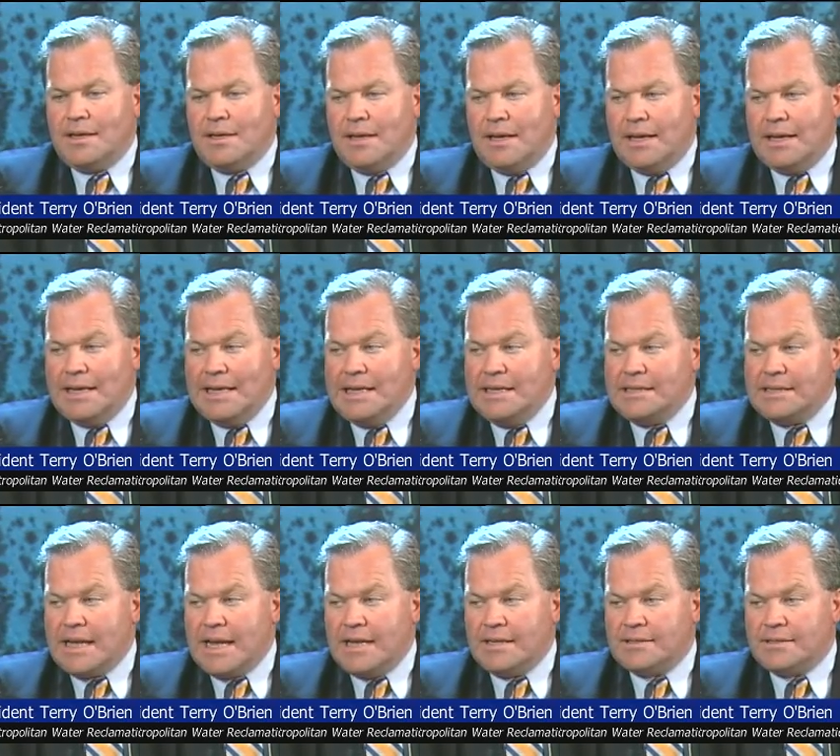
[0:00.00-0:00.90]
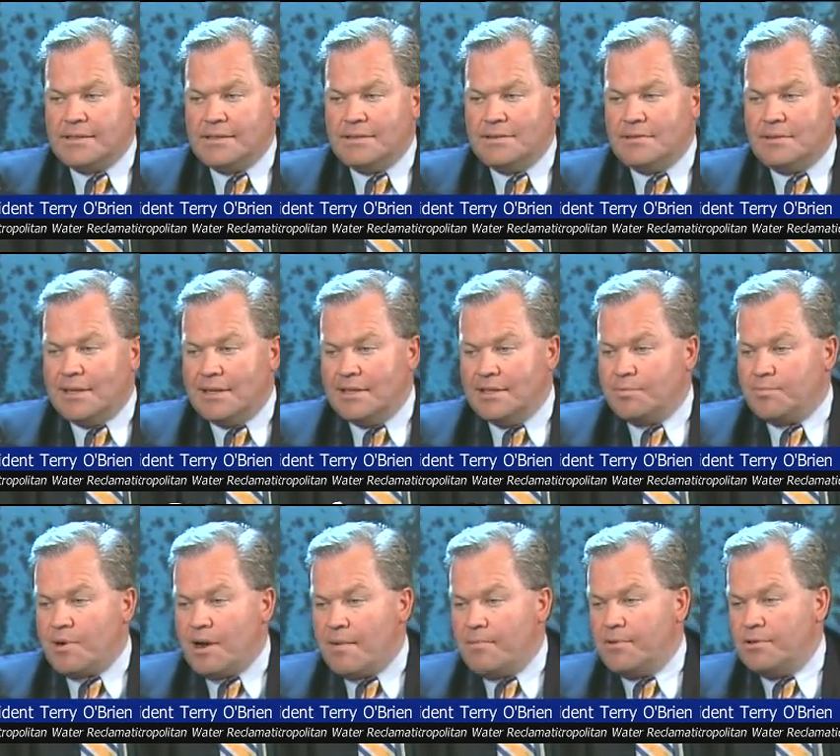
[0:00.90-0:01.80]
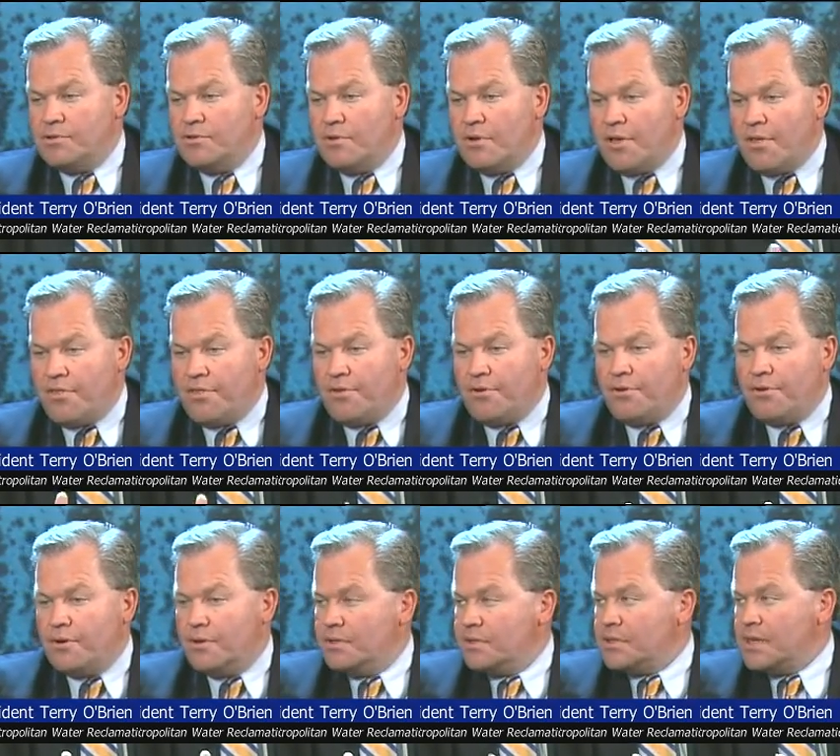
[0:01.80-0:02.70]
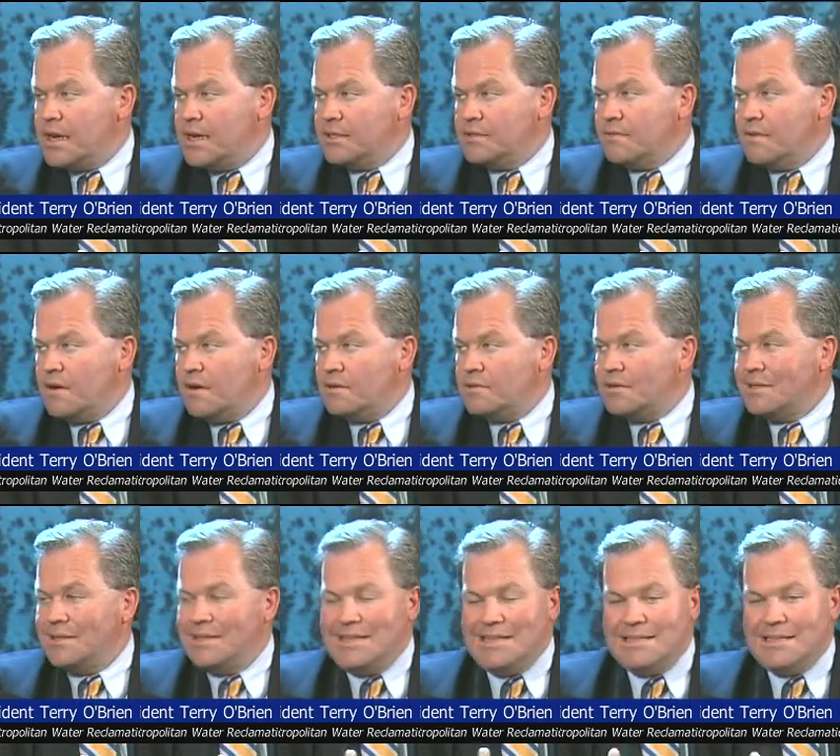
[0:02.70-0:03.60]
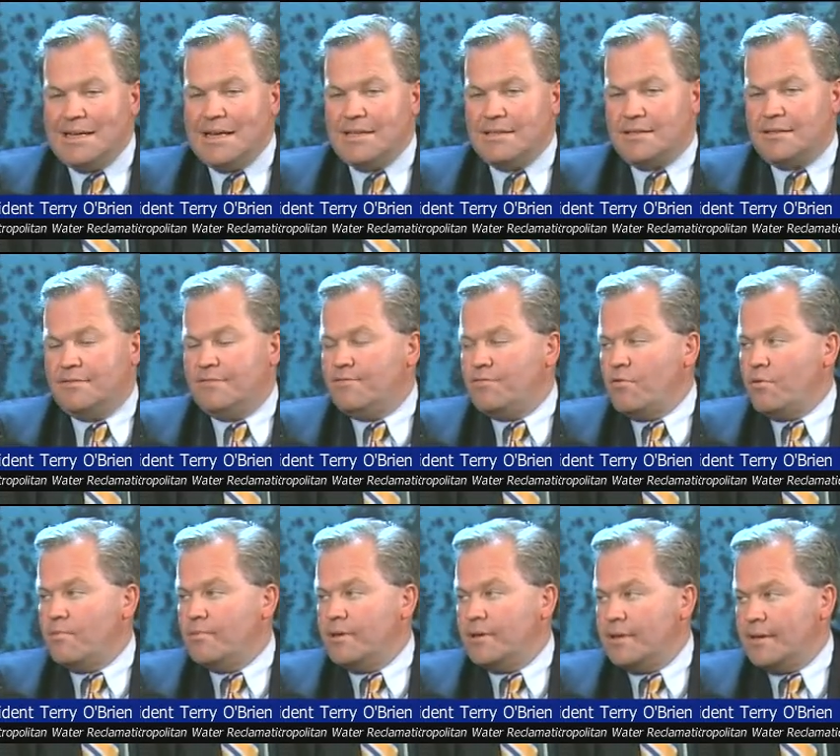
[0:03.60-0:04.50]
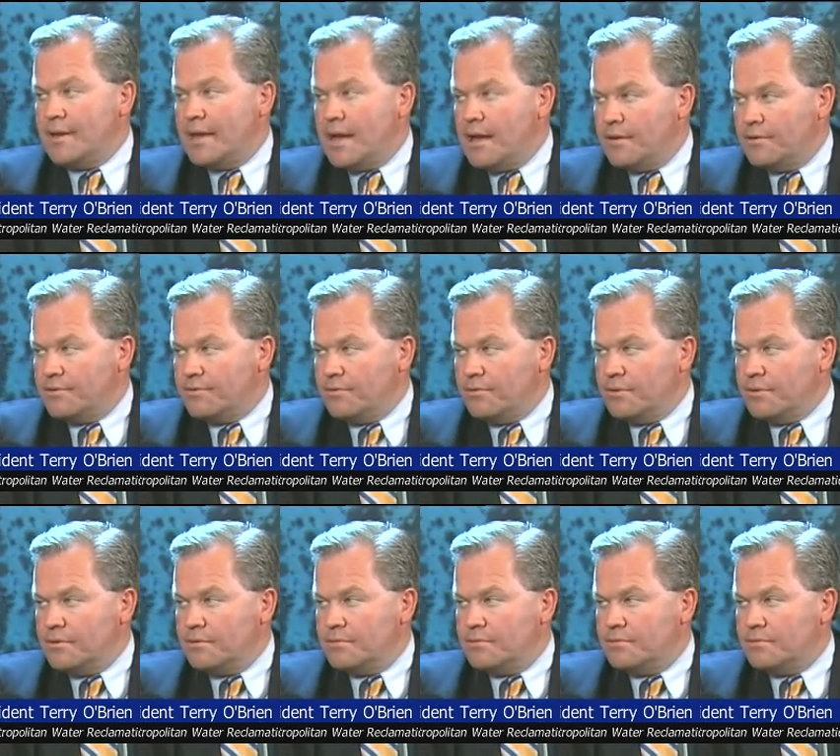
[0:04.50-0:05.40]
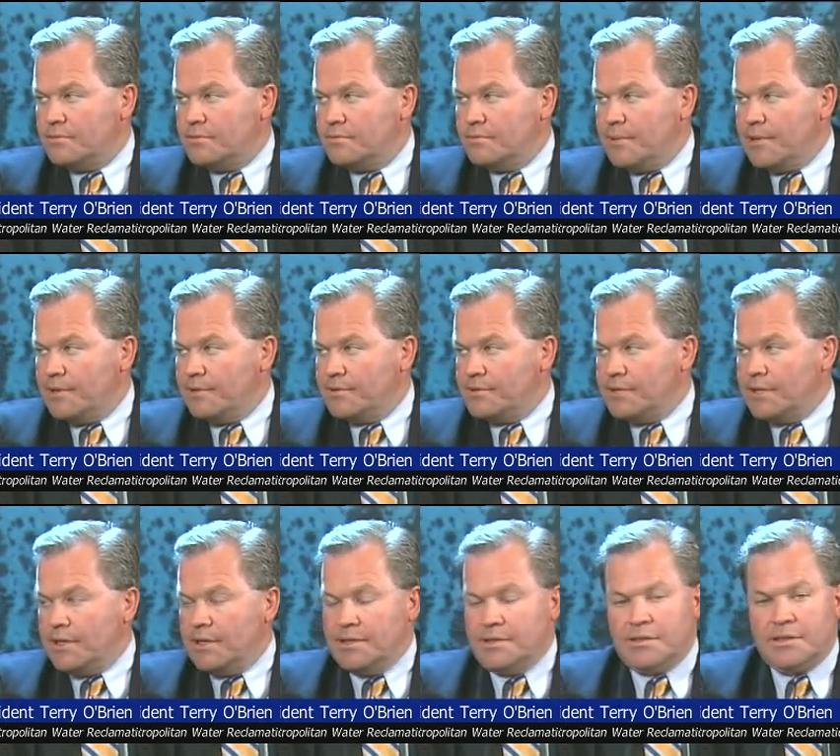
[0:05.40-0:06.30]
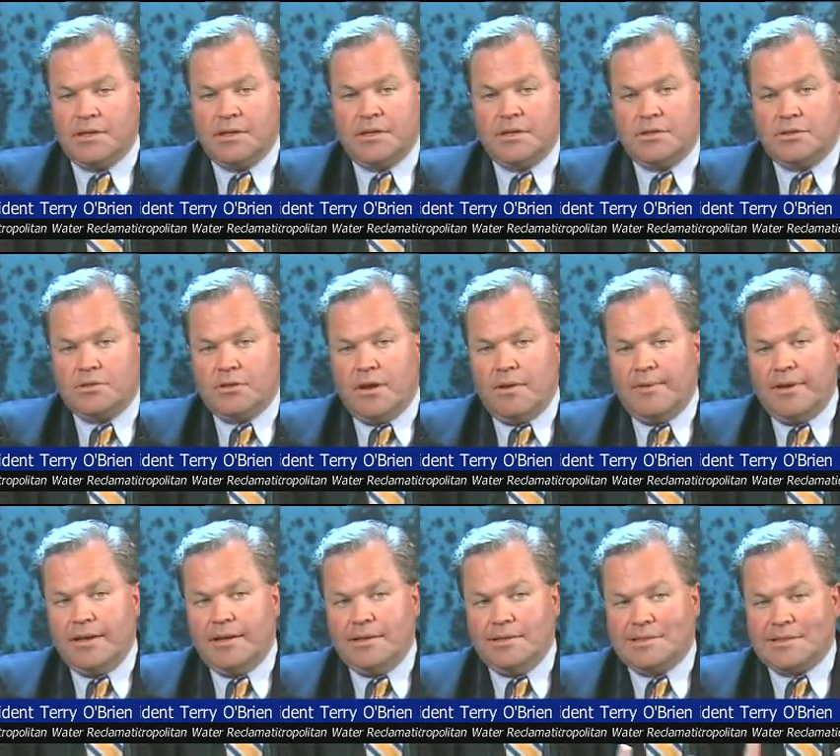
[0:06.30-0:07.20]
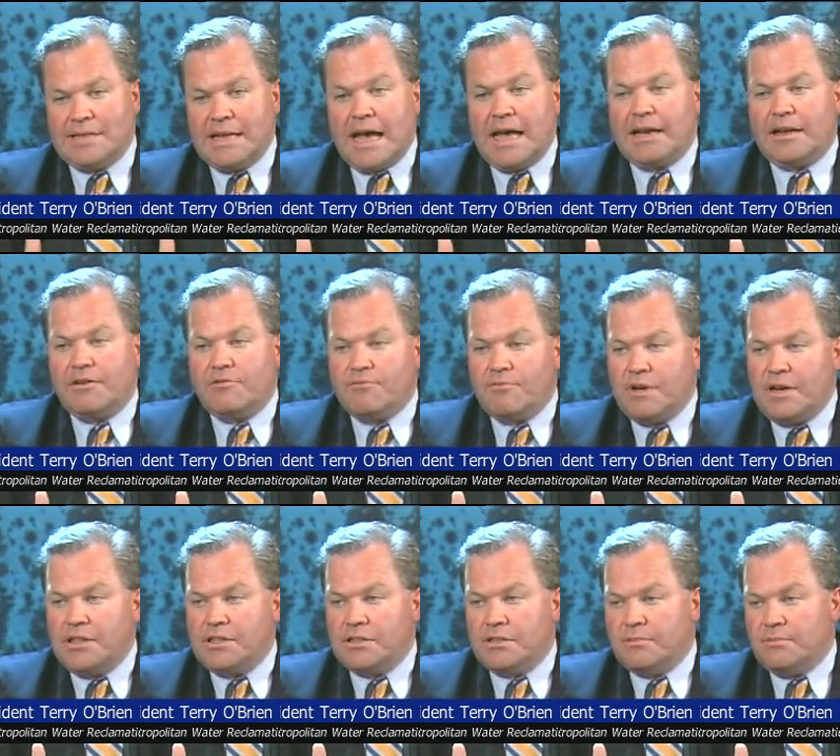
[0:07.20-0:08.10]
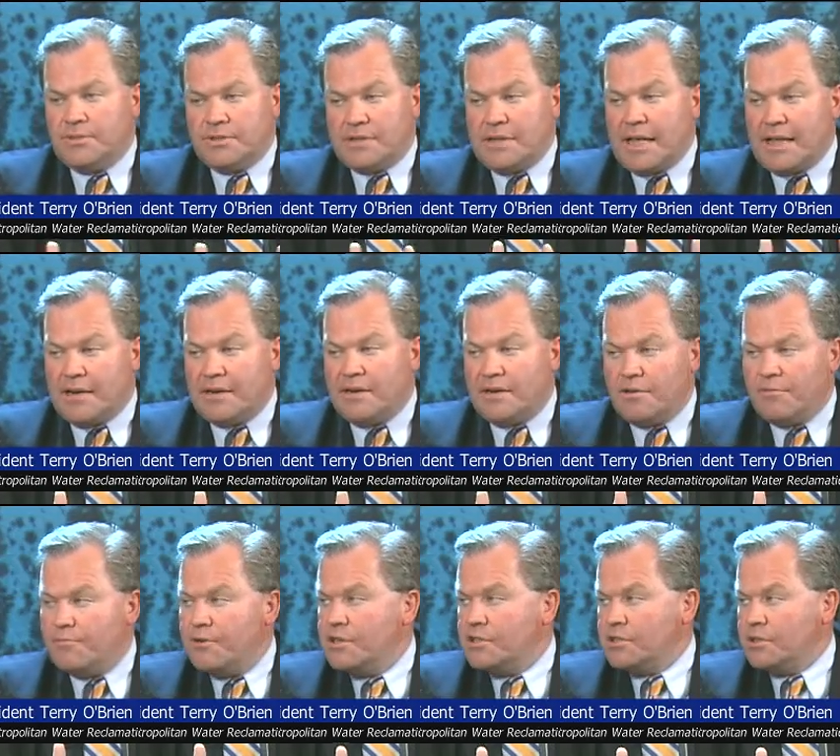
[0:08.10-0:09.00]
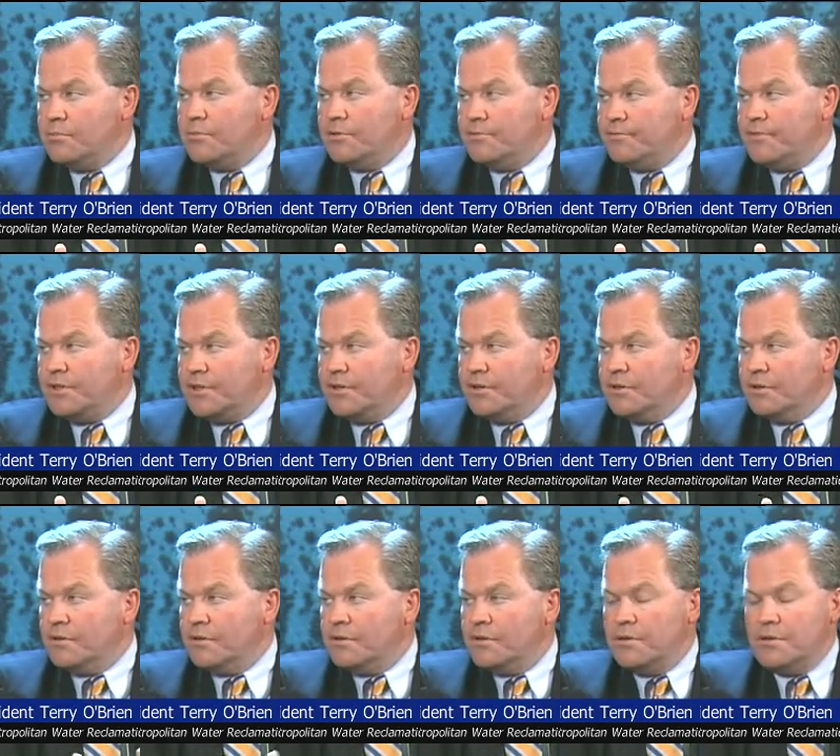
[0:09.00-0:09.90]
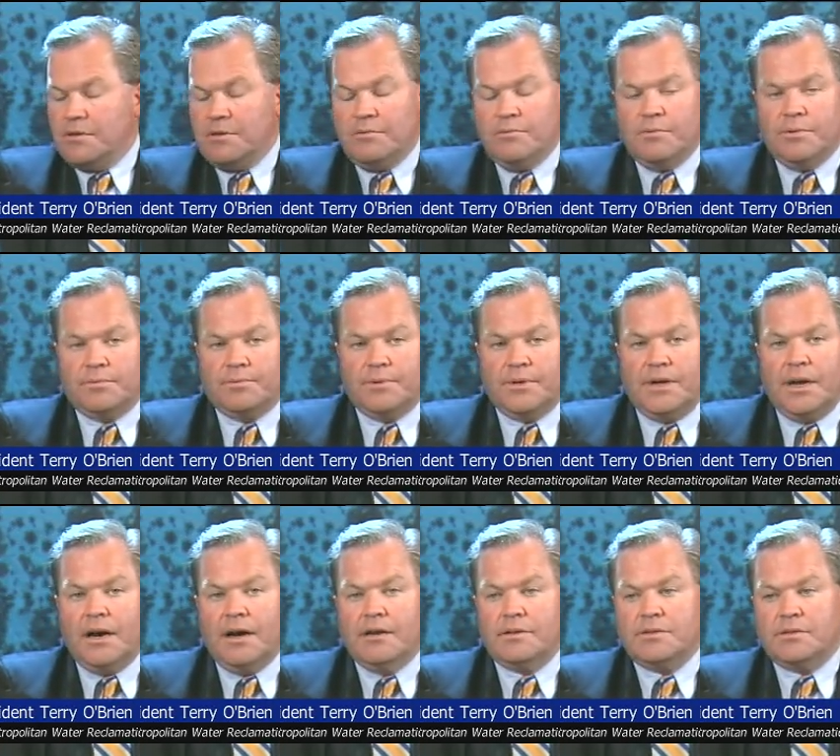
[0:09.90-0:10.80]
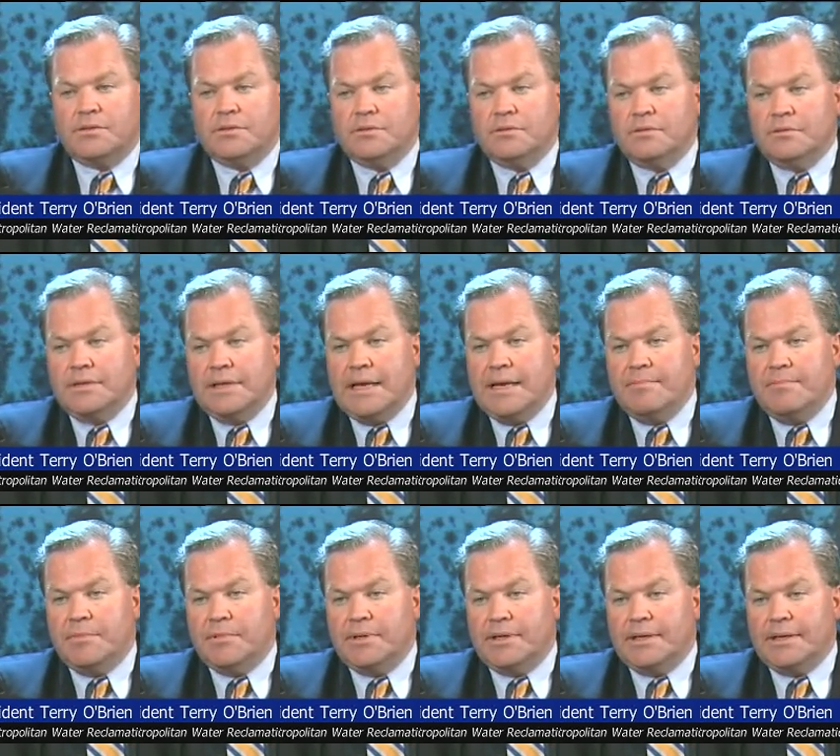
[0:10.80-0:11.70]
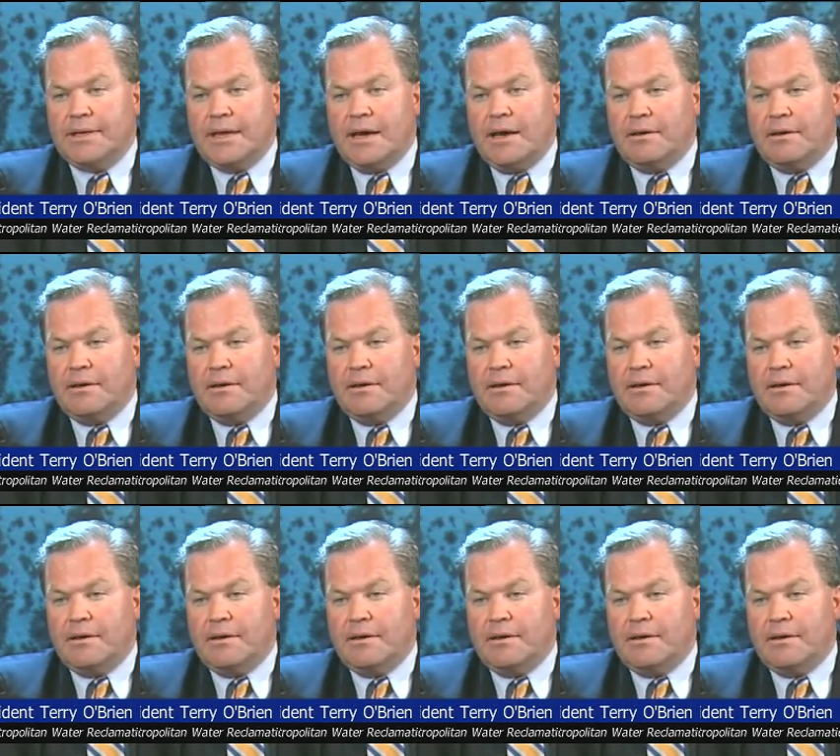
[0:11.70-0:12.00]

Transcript: And he's asking, and his property is only a third the size of ours, and he's asking $4 million for it, my understanding. Okay. So, I mean, it's not unreasonable. It's not an unreasonable figure with regards to the $8 million.